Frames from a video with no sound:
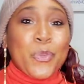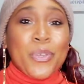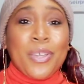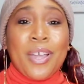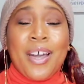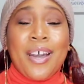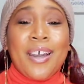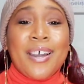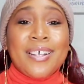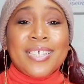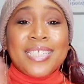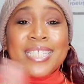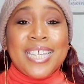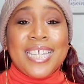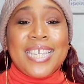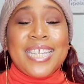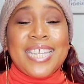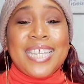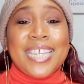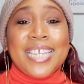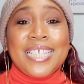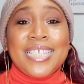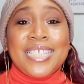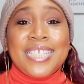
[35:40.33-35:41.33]
Hugs
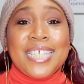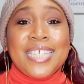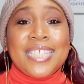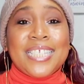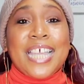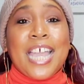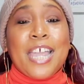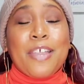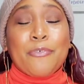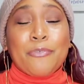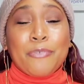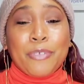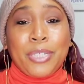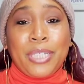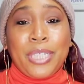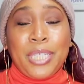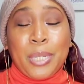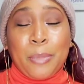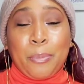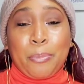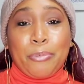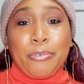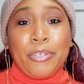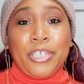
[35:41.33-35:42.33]
and kisses. I
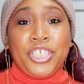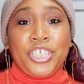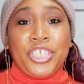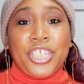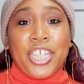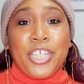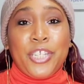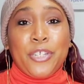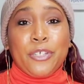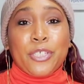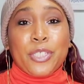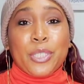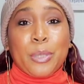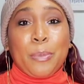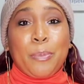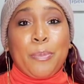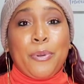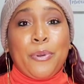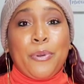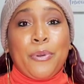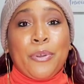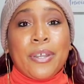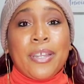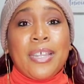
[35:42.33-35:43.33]
really appreciate your
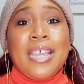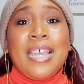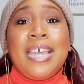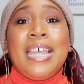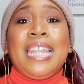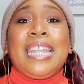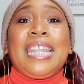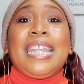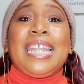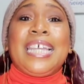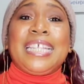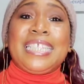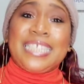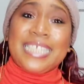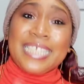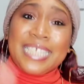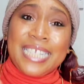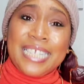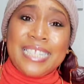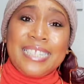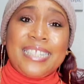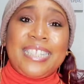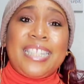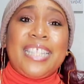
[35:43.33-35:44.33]
support. Let's
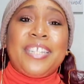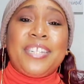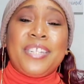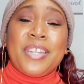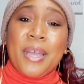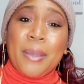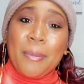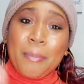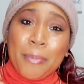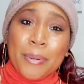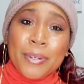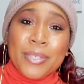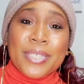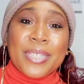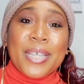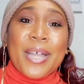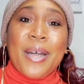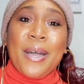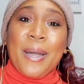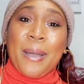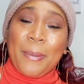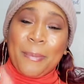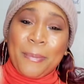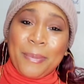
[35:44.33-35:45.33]
get the numbers
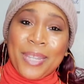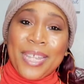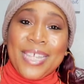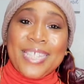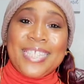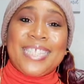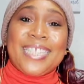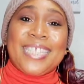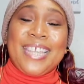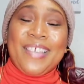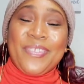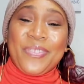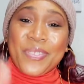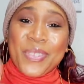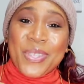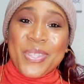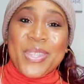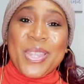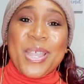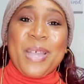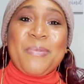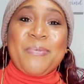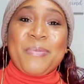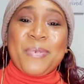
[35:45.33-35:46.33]
up. Let's get the
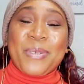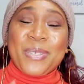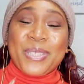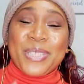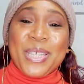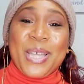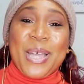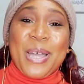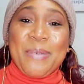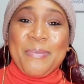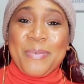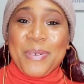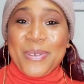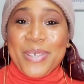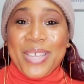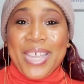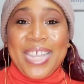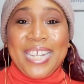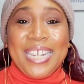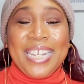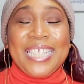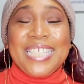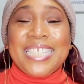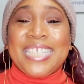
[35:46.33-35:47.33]
numbers up.
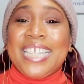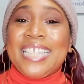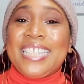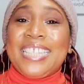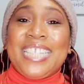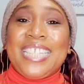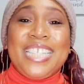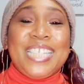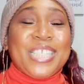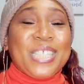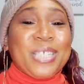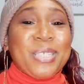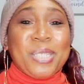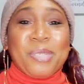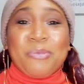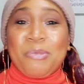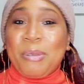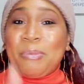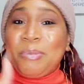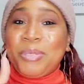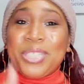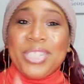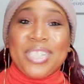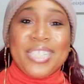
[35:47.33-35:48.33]
Okay, let's get these
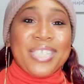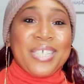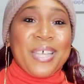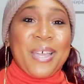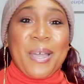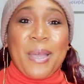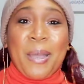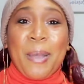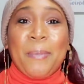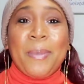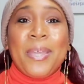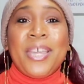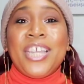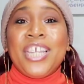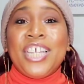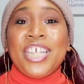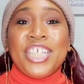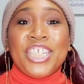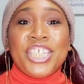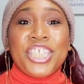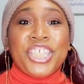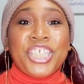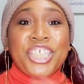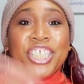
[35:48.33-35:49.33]
subscriptions up.
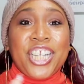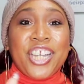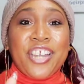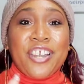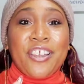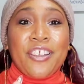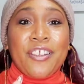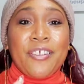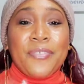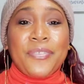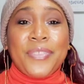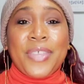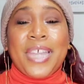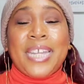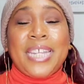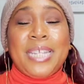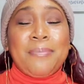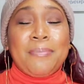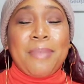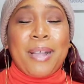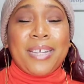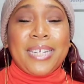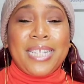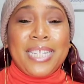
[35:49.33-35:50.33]
Share that
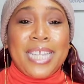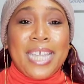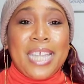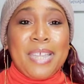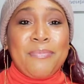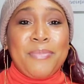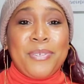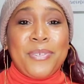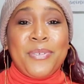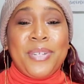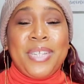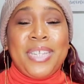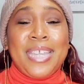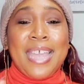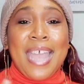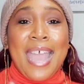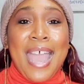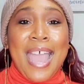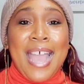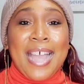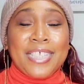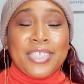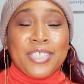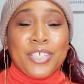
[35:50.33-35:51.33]
Imani K Beauty
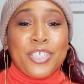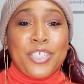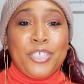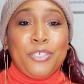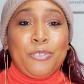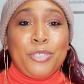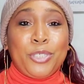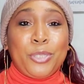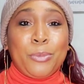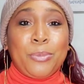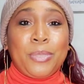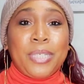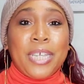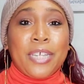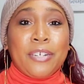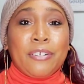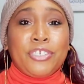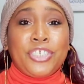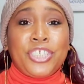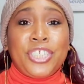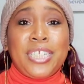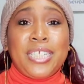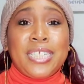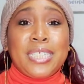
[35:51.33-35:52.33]
has a YouTube
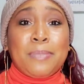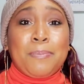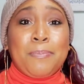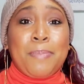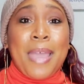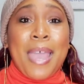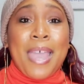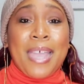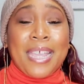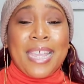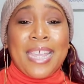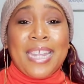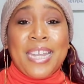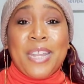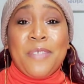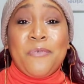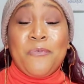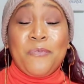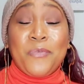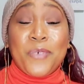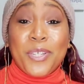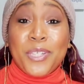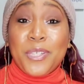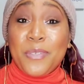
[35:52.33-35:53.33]
channel. She is back and
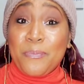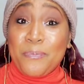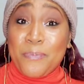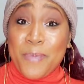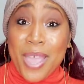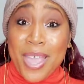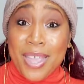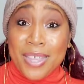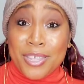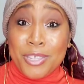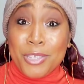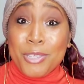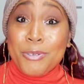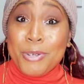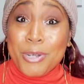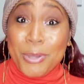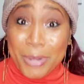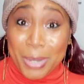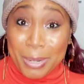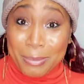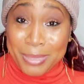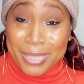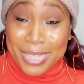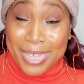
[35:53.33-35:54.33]
in full effect. You know
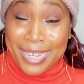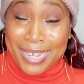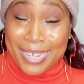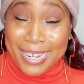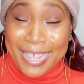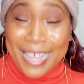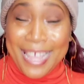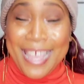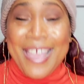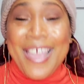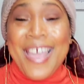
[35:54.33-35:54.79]
what I'm saying?